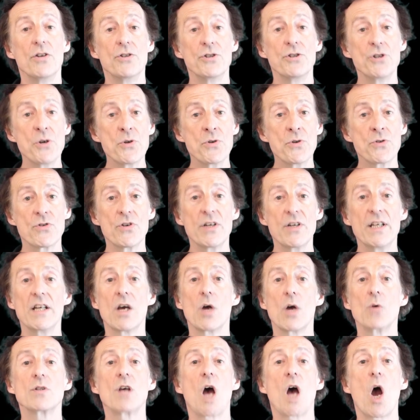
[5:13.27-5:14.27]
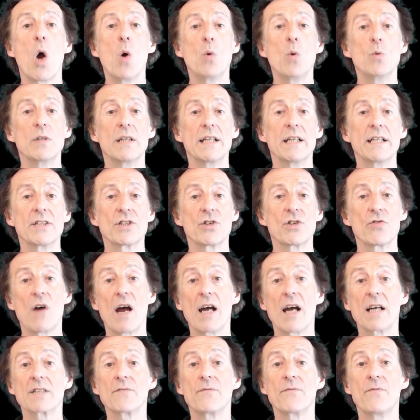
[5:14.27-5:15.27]
Neutrinos only
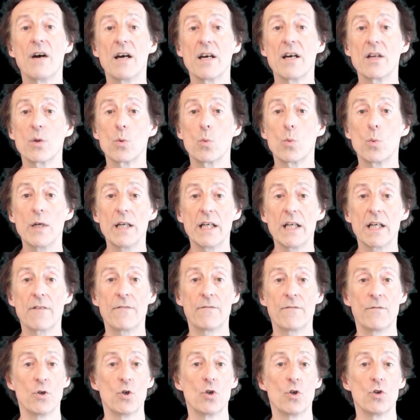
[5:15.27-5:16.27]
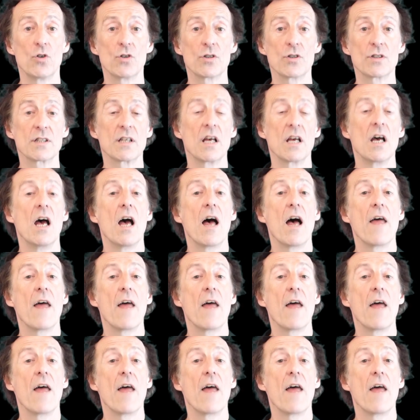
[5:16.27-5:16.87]
interact via the weak force,